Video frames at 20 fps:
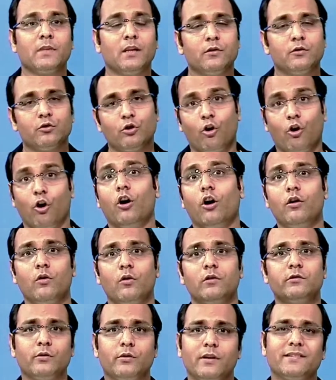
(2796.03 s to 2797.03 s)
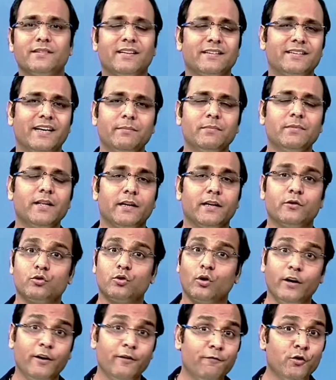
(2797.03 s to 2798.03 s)
So God also does the same thing.
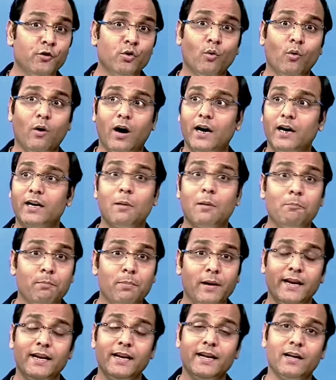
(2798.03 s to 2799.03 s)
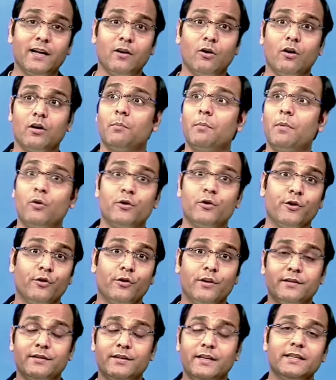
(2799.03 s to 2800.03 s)
So if you are complaining a lot about your
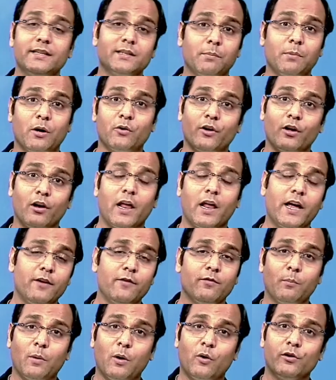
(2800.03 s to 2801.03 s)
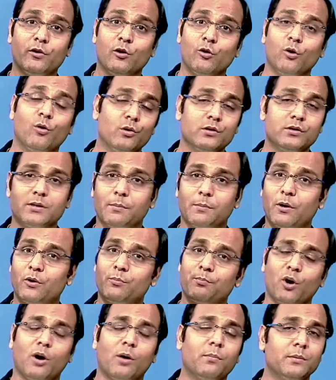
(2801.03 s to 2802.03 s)
disease, about your life, about loans,
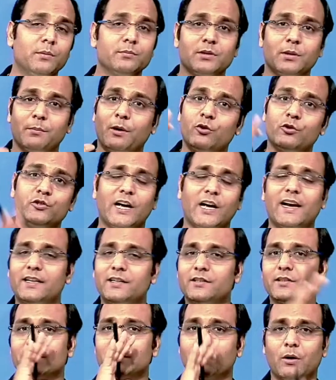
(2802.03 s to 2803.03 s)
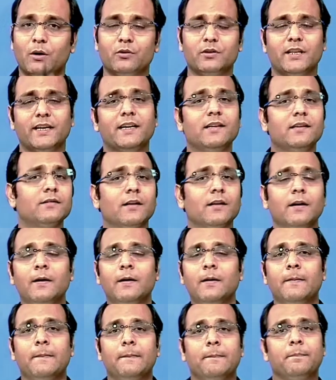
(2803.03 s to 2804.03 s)
about problems, about challenges, about things,
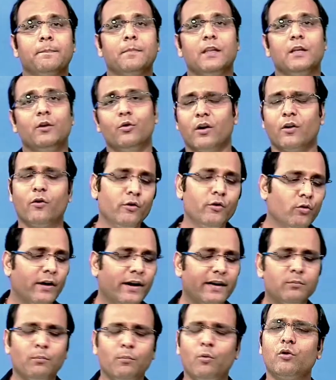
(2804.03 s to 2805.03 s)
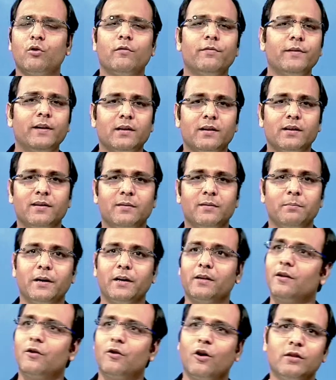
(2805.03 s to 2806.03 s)
you are going to get more of it,
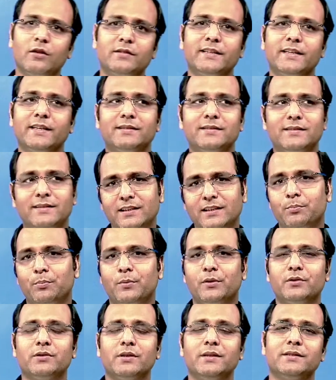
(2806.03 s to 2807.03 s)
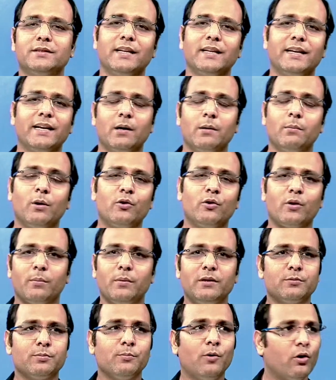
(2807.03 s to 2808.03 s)
because the God says this person is thinking about
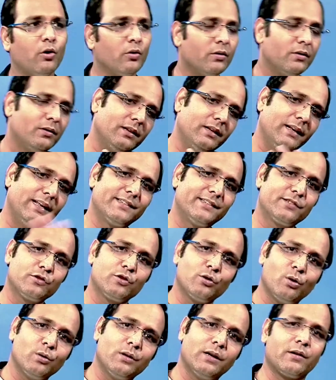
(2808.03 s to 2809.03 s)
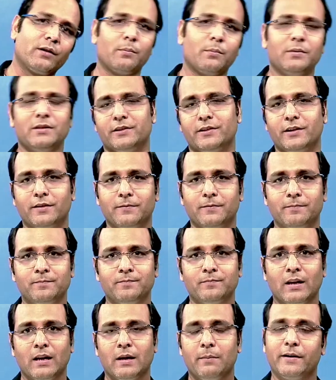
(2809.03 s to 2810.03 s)
troubles more. Let's throw the troubles here.
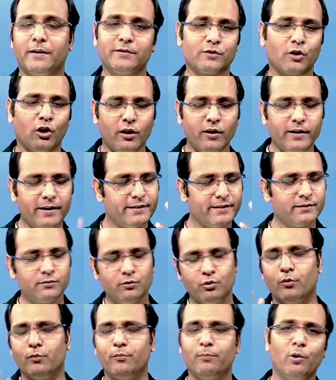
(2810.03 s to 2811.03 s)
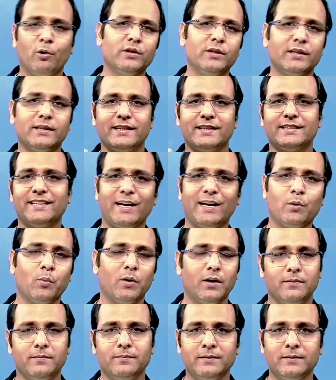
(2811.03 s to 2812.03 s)
Because God has both the things equal.